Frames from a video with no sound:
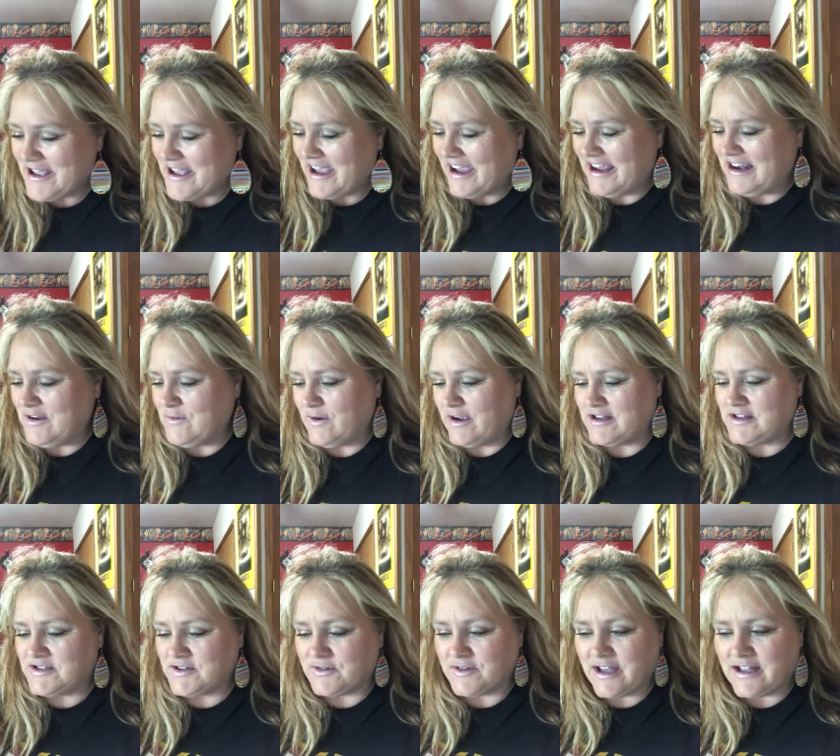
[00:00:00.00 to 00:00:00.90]
anyway,
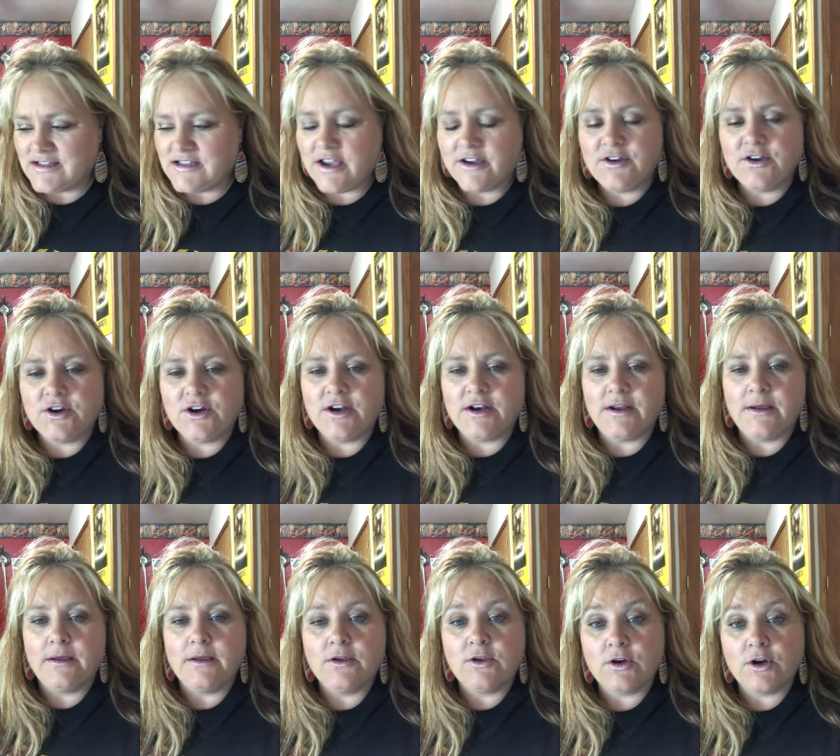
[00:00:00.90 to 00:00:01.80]
so that's how you're
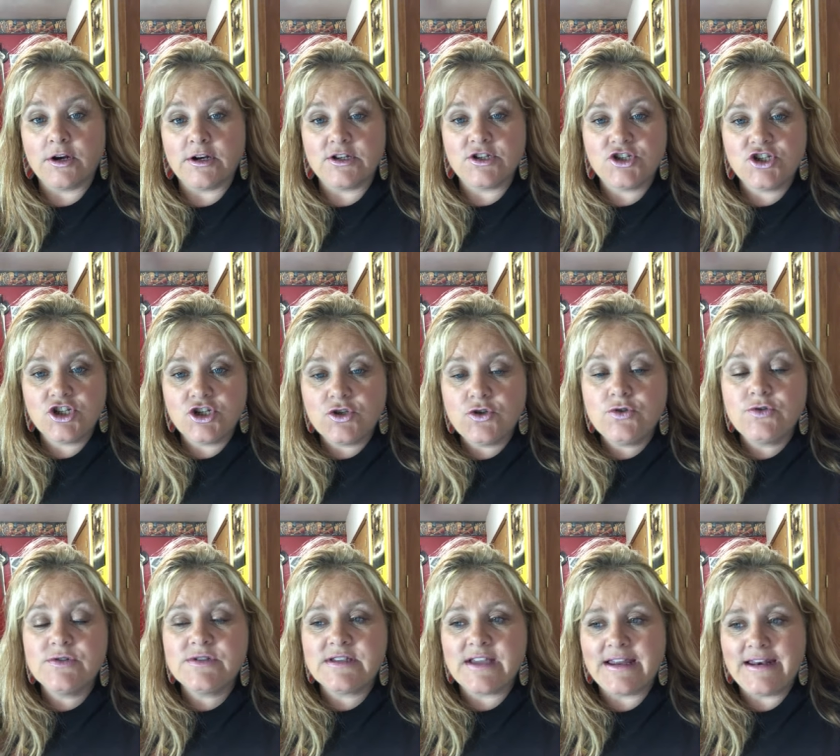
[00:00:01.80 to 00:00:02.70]
gonna, you're gonna
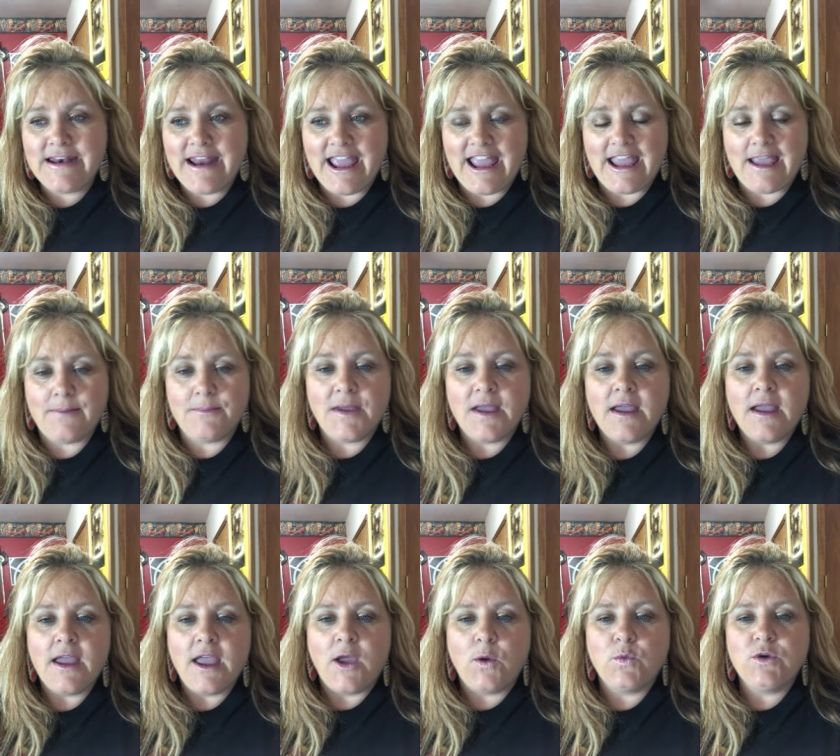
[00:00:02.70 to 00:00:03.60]
choose a name.
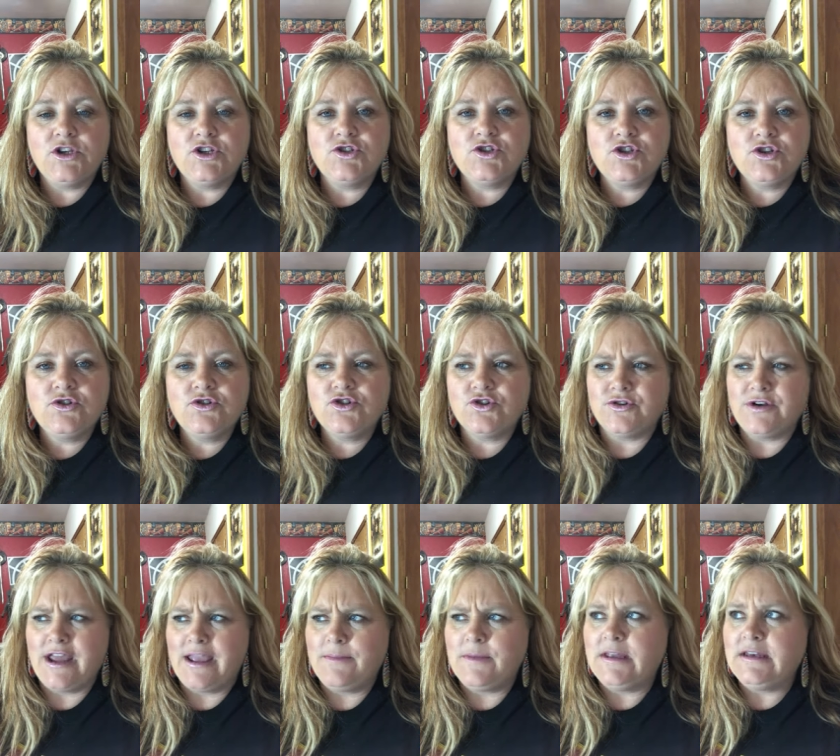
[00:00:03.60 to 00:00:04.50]
And when you choose your
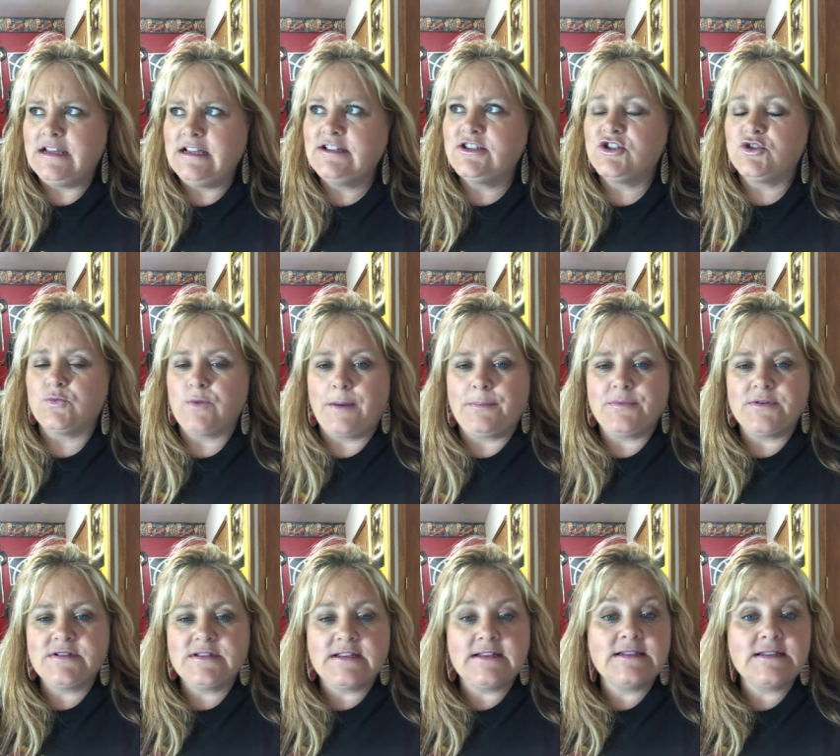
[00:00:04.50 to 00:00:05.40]
name, it needs to
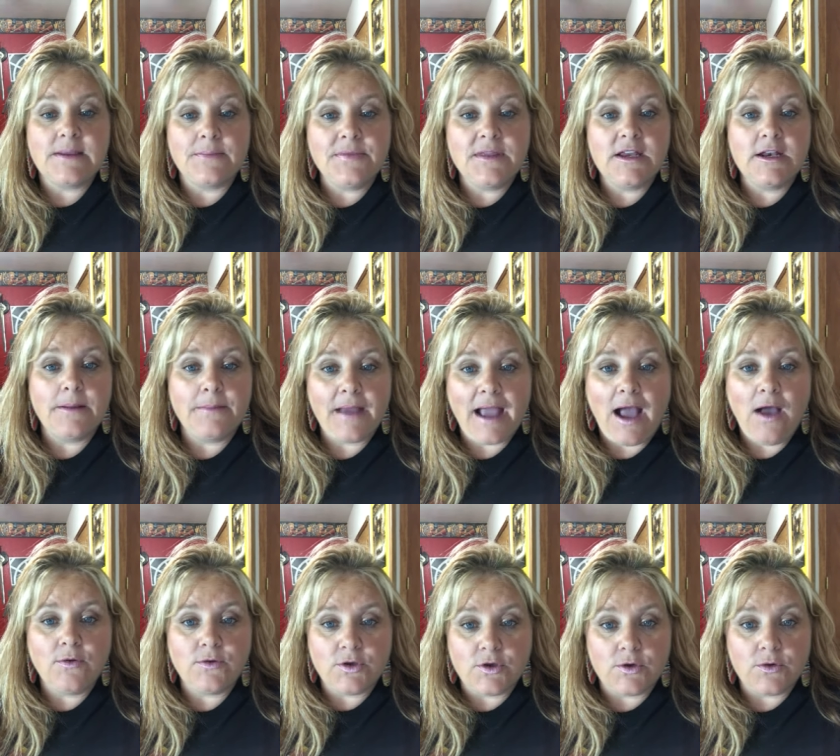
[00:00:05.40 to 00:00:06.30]
represent something
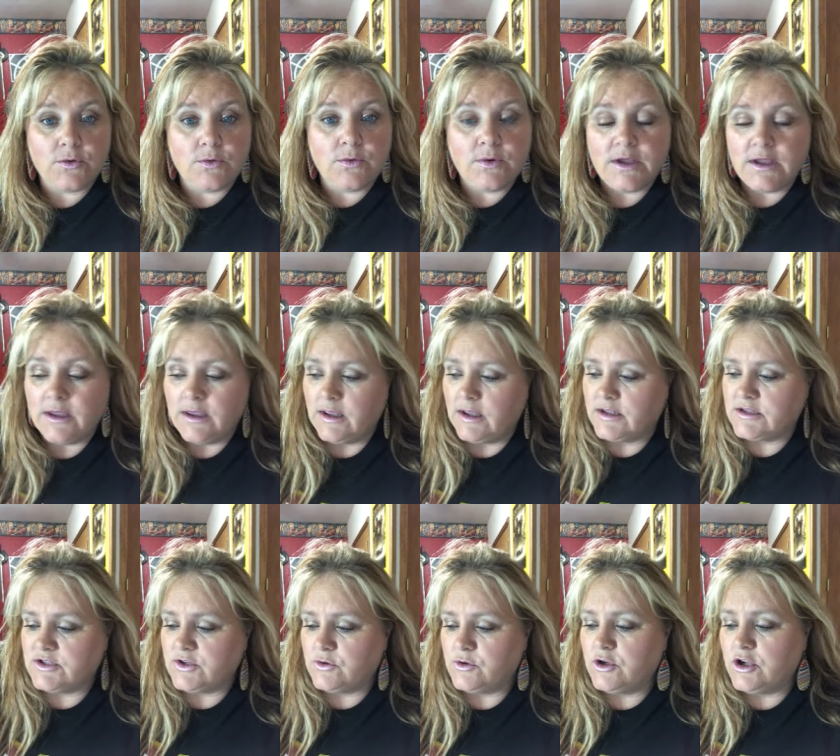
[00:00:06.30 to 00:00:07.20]
about you.
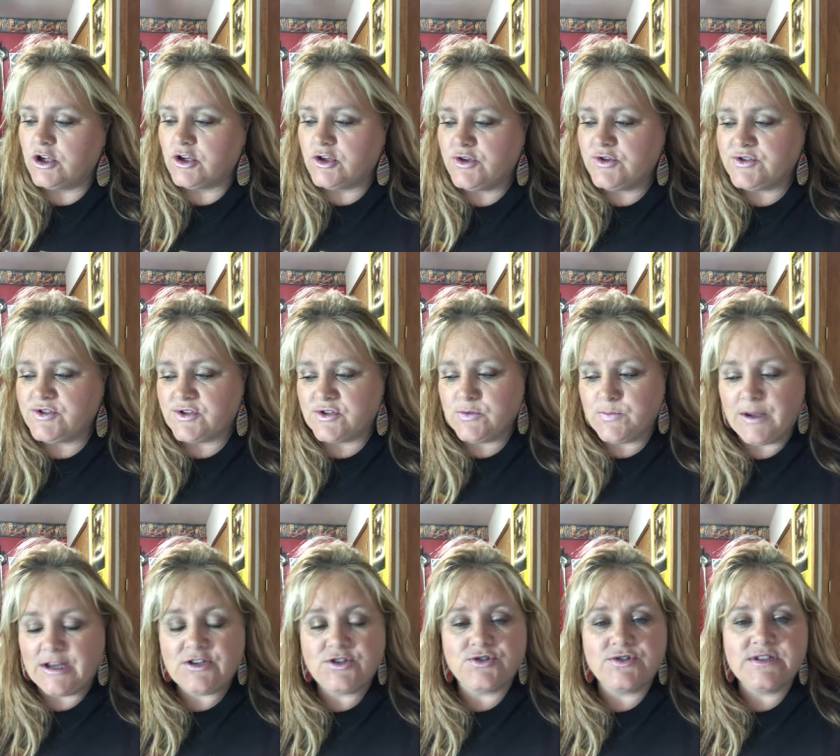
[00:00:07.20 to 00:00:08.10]
And so you can use those
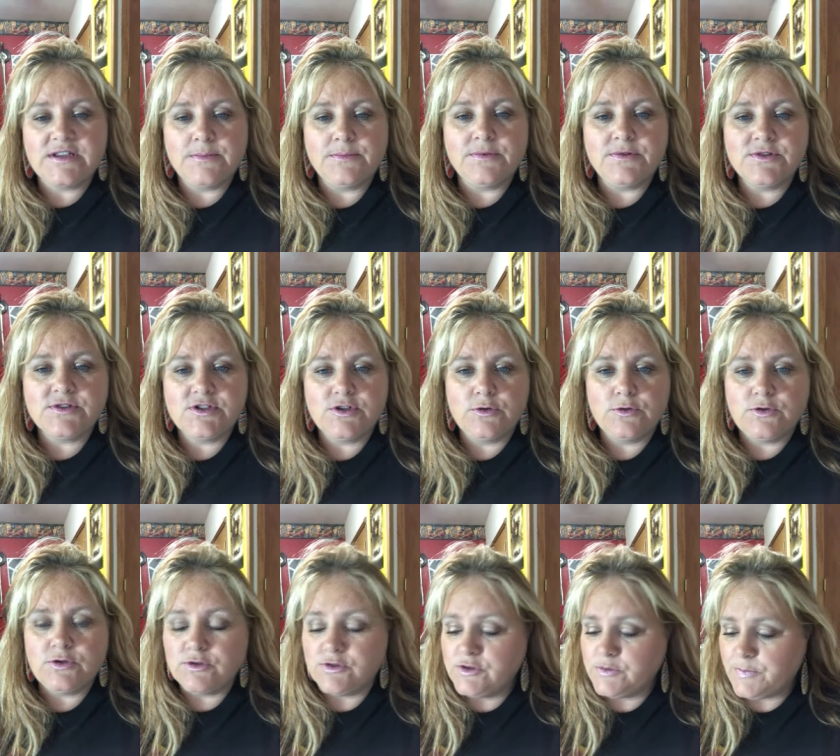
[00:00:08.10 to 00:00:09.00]
picture symbols to
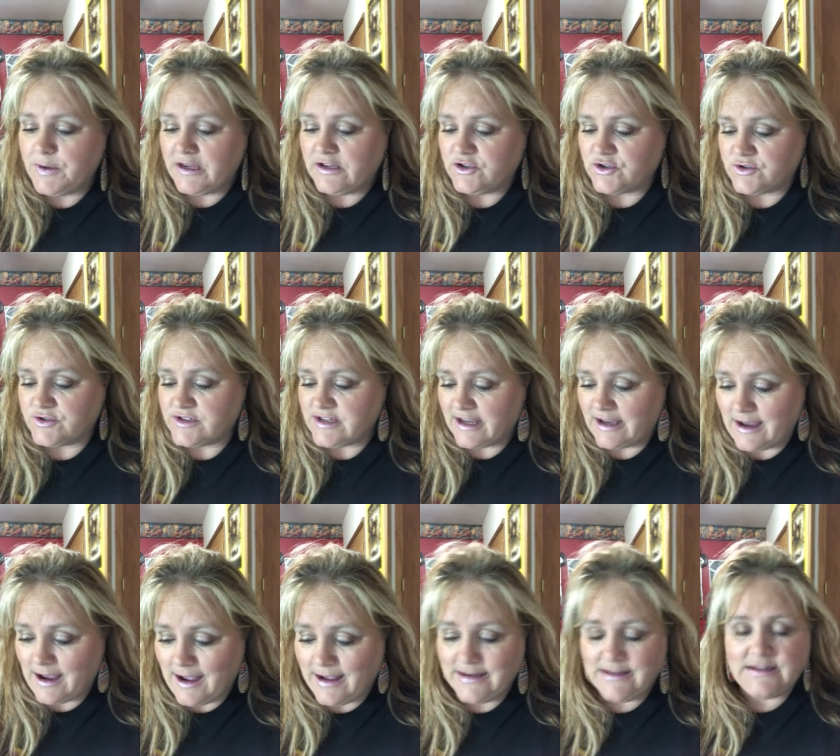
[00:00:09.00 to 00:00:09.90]
use pictures like
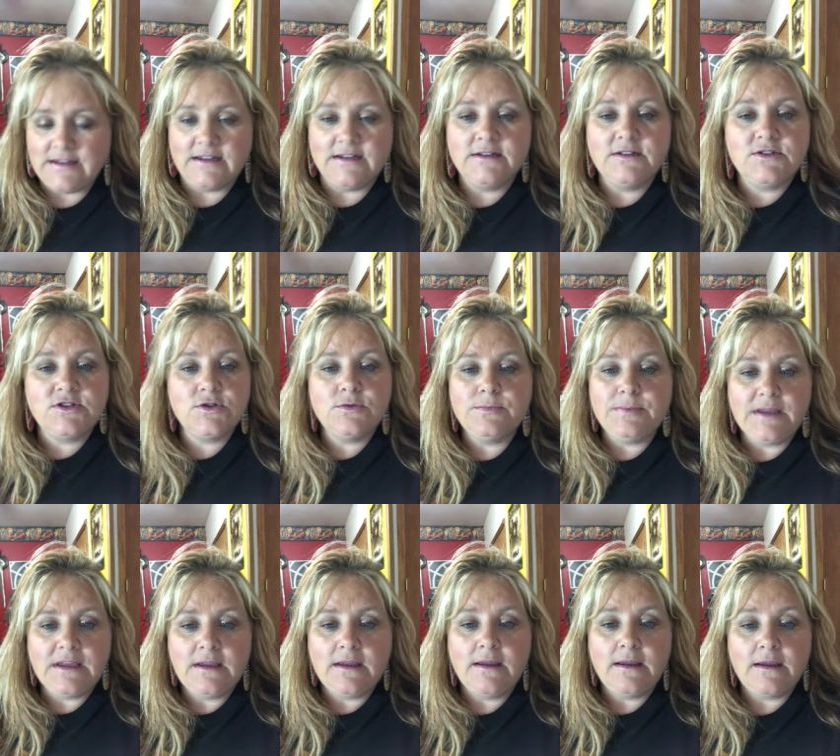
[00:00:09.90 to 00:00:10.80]
I did to
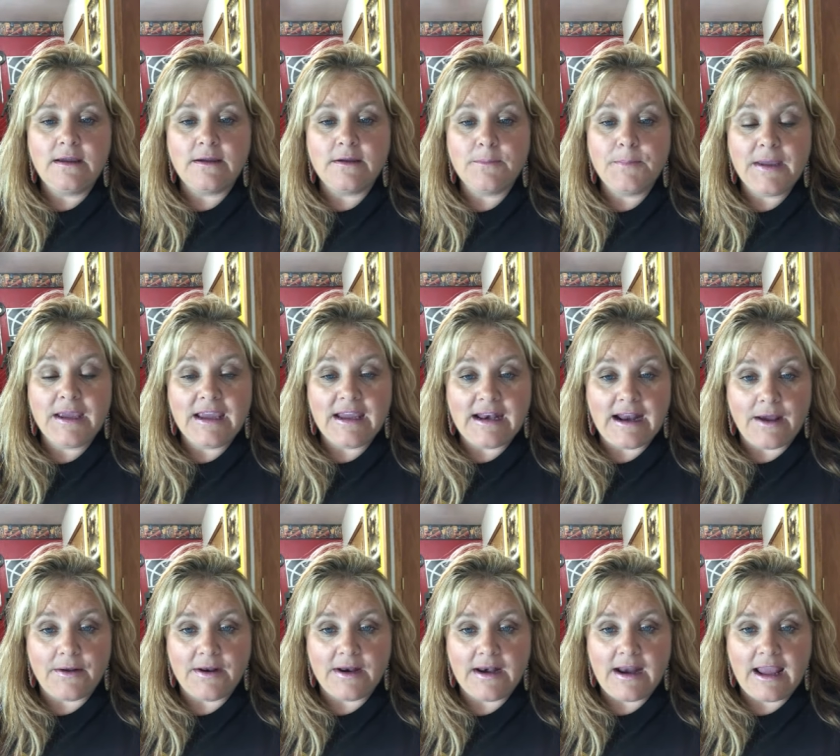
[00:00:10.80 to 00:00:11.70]
be picking
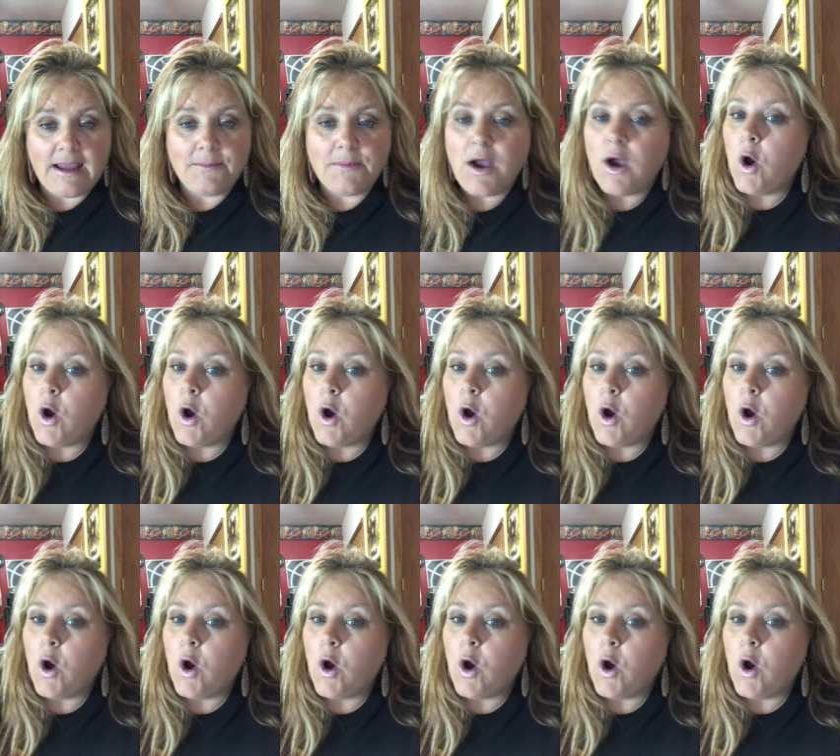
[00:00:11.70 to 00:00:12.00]
out a name,